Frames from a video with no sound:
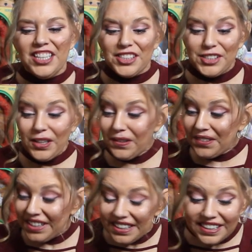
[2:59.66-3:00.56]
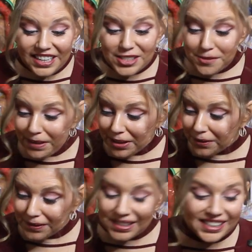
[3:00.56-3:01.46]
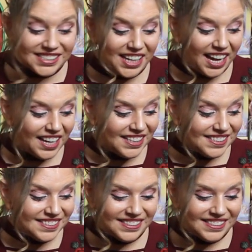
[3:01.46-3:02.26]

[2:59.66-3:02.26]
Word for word: So, these are my Koosas, guys.